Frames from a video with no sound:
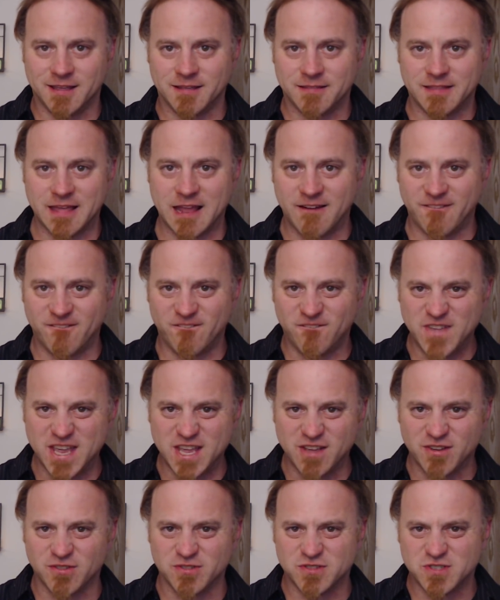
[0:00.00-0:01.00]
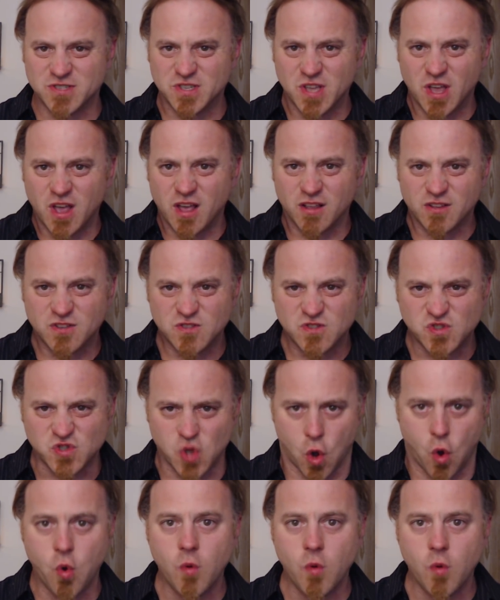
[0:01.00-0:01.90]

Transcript: that it feels so